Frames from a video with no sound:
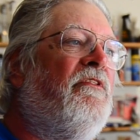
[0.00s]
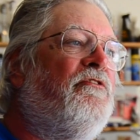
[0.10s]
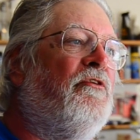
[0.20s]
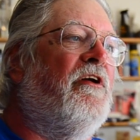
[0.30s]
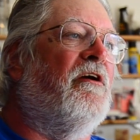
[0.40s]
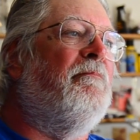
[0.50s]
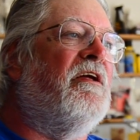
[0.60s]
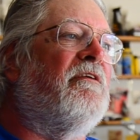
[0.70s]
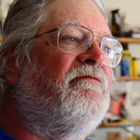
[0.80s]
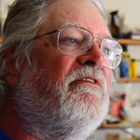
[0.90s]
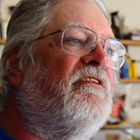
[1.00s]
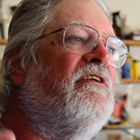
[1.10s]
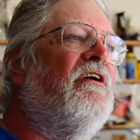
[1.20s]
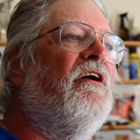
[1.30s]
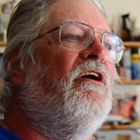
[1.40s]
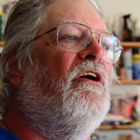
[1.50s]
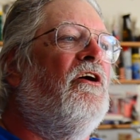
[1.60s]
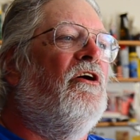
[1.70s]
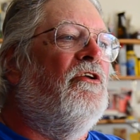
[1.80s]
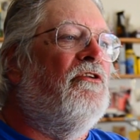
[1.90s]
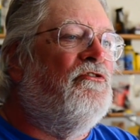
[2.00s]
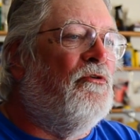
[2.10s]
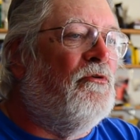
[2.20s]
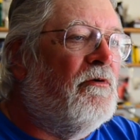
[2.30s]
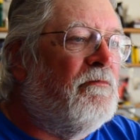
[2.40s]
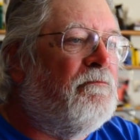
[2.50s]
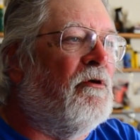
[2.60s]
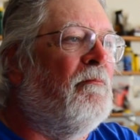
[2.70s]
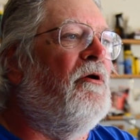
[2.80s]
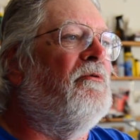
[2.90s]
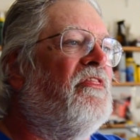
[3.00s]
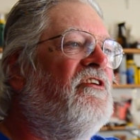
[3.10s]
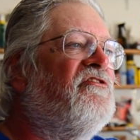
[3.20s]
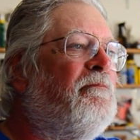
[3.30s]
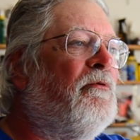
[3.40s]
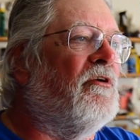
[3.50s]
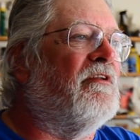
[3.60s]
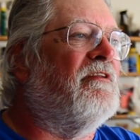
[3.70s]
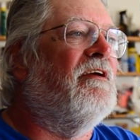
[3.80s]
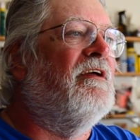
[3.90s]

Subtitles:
to their benefit to promote this sport